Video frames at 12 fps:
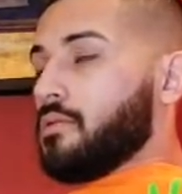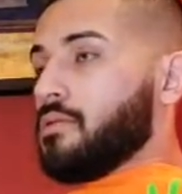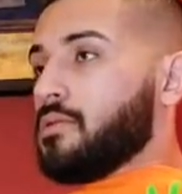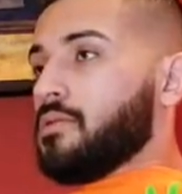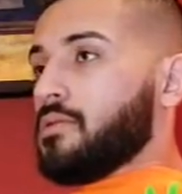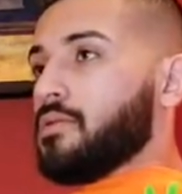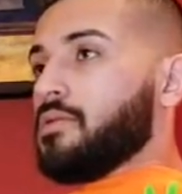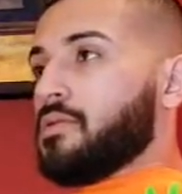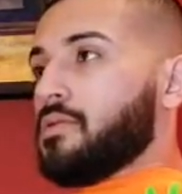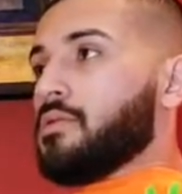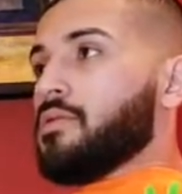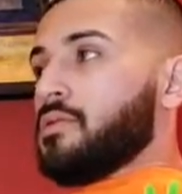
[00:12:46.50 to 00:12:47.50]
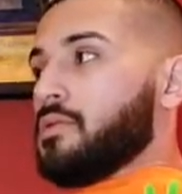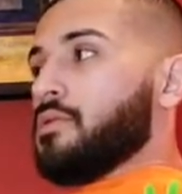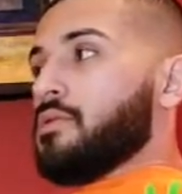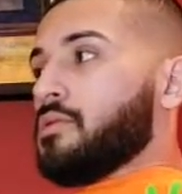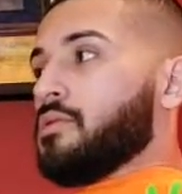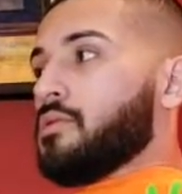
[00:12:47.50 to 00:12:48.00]

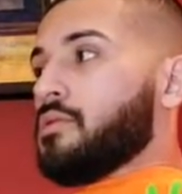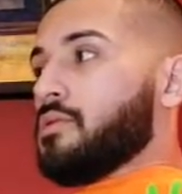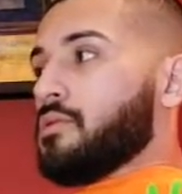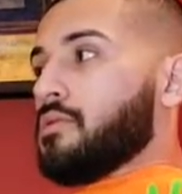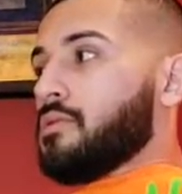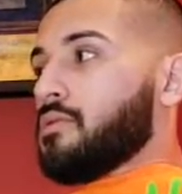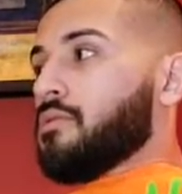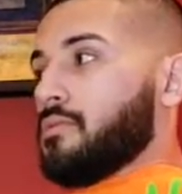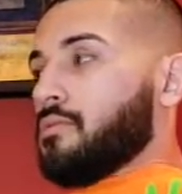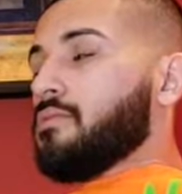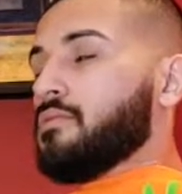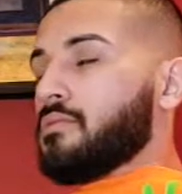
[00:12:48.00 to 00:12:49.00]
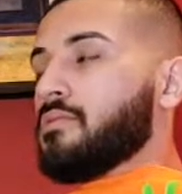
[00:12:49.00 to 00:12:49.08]
The person shown says nothing.